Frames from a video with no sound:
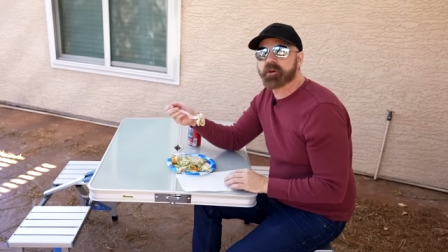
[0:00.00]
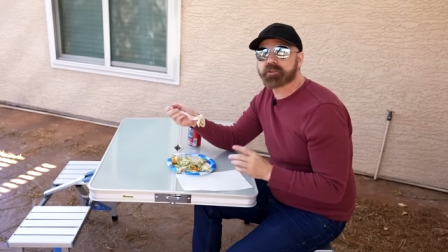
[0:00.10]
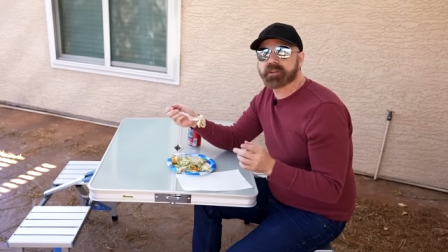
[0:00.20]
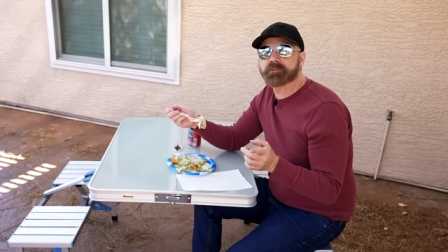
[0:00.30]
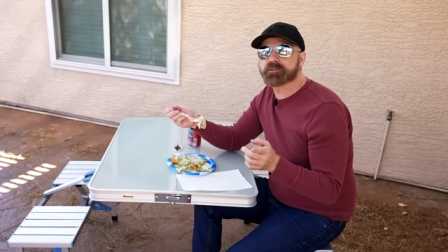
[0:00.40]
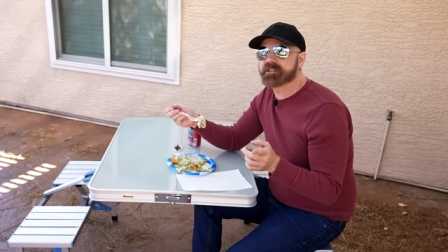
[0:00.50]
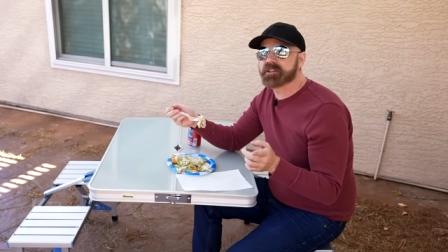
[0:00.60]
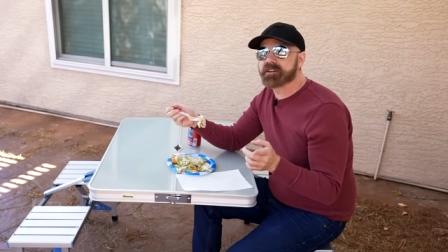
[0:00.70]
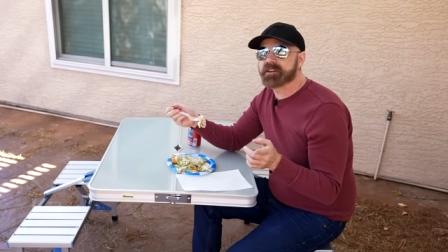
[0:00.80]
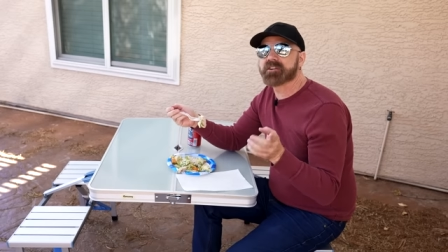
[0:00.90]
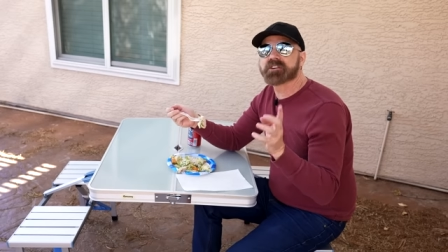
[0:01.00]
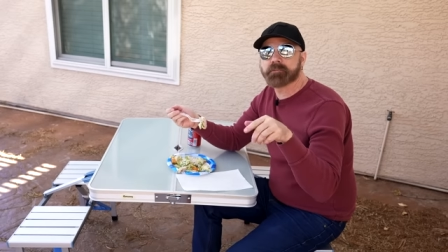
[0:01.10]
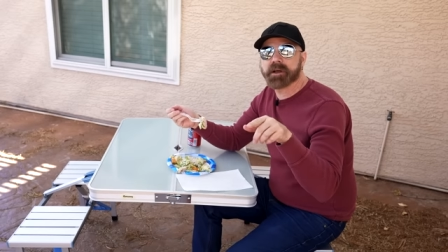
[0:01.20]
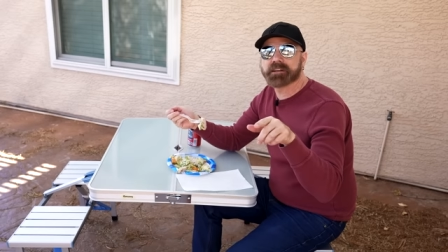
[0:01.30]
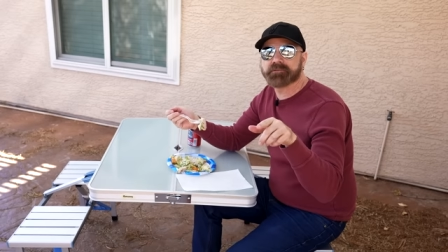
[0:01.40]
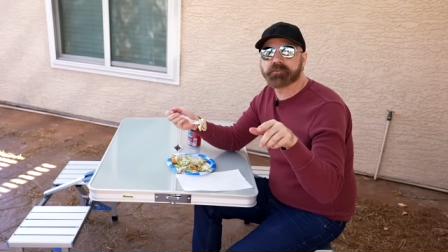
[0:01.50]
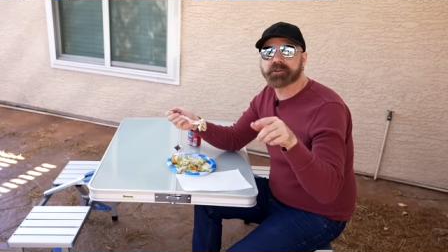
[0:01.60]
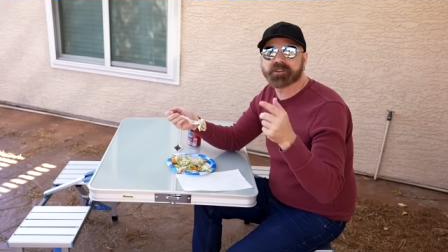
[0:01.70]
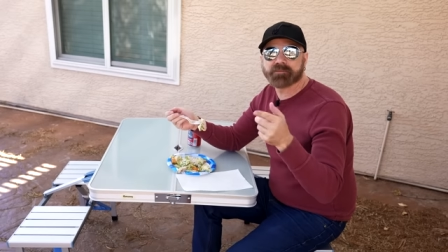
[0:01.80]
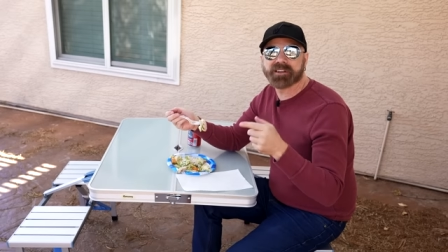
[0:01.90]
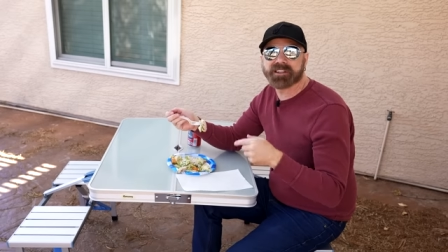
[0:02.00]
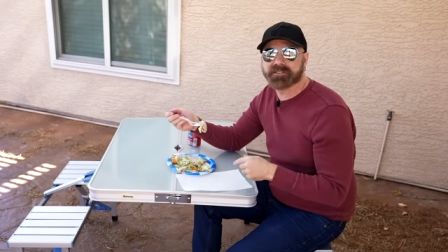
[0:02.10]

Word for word: Oh, the camera's still on. I'll come back in a few minutes when I'm done